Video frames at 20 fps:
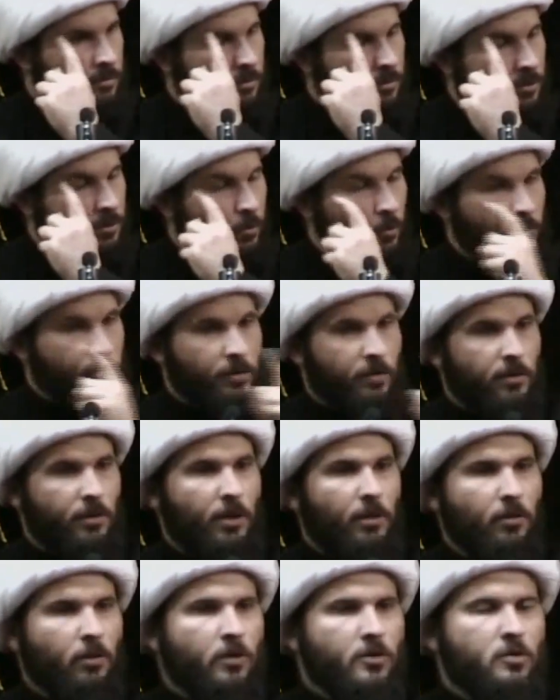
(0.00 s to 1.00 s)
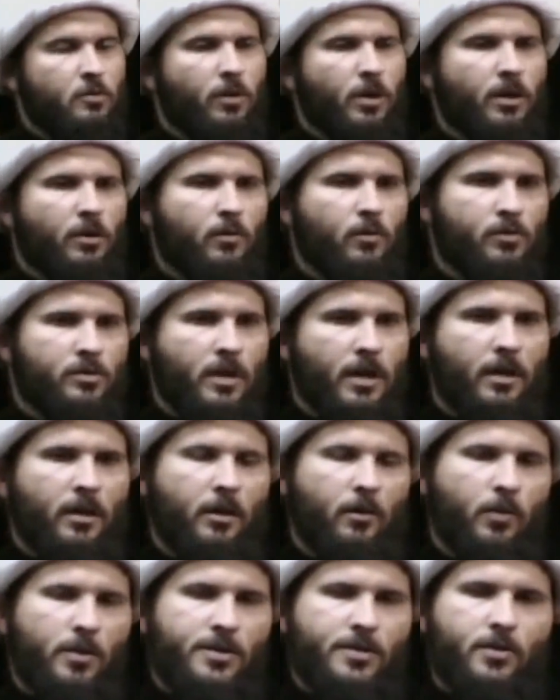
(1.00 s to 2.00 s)
The one that Allah subhanahu wa
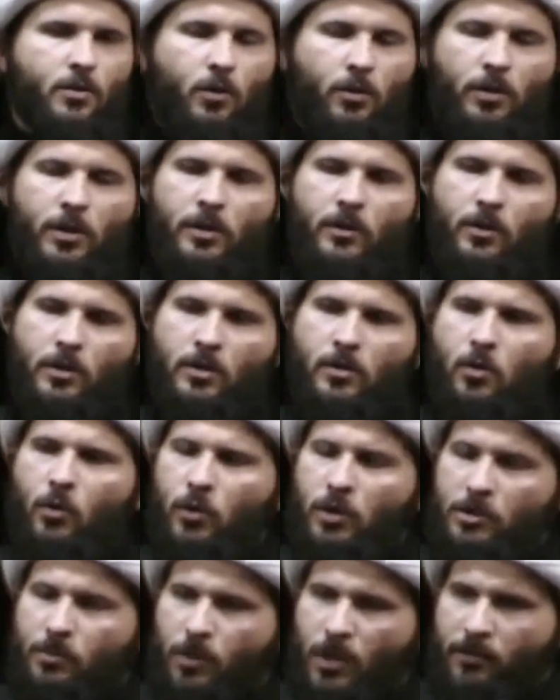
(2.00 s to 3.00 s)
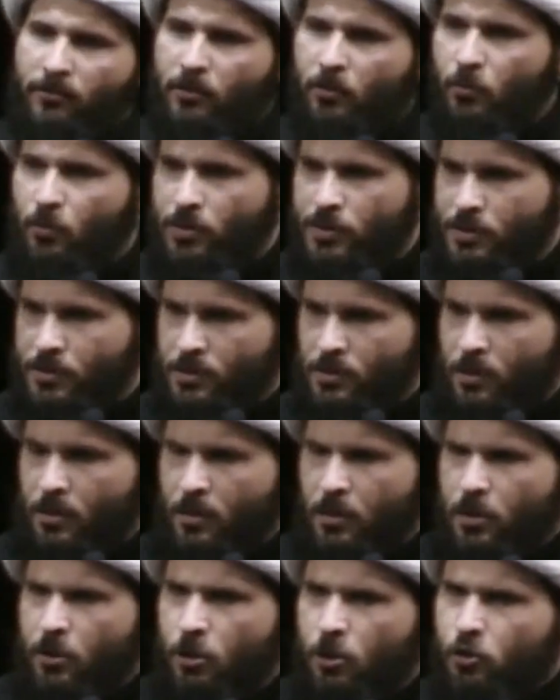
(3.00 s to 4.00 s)
ta'ala wants, the one that the Holy Prophet wants.
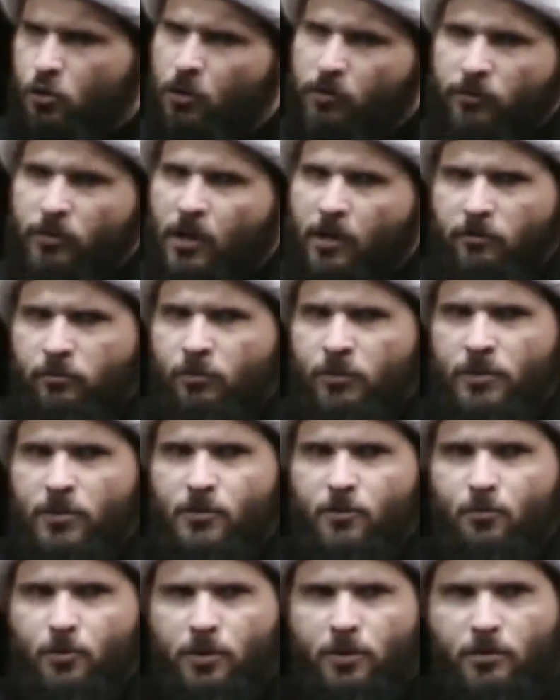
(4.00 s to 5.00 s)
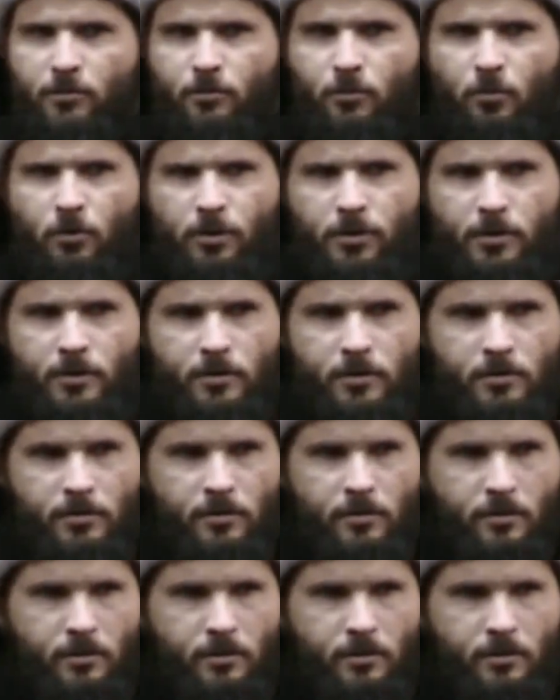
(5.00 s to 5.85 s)
The issue of government is really important.